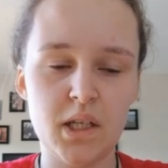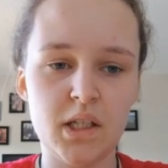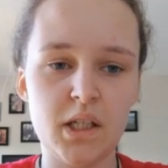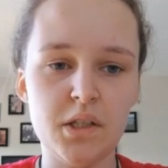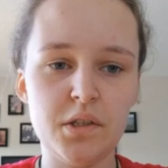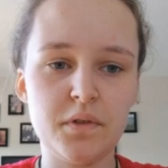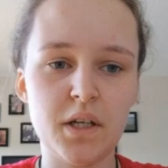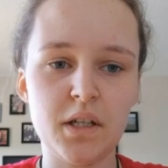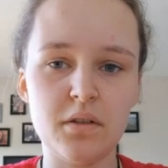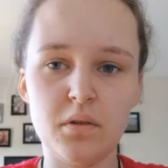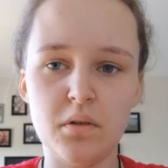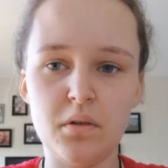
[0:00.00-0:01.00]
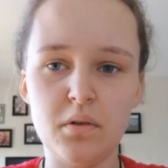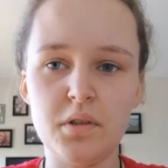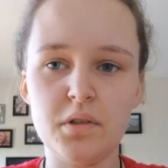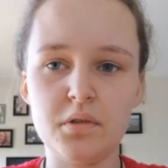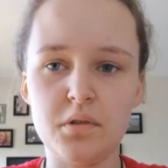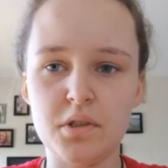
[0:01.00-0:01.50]
Here you've got all
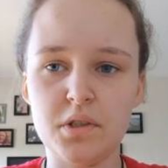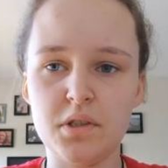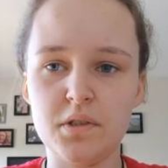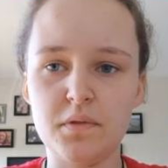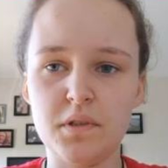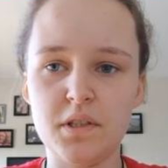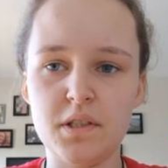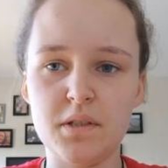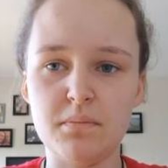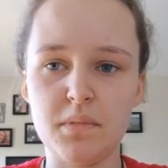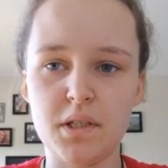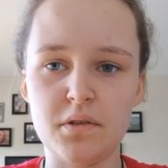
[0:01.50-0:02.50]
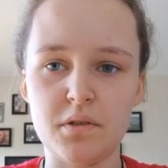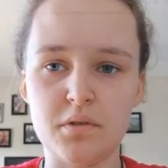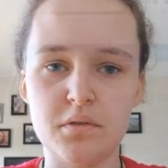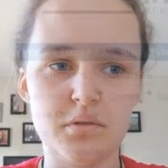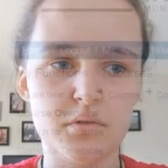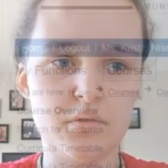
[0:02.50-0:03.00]
the courses for this semester.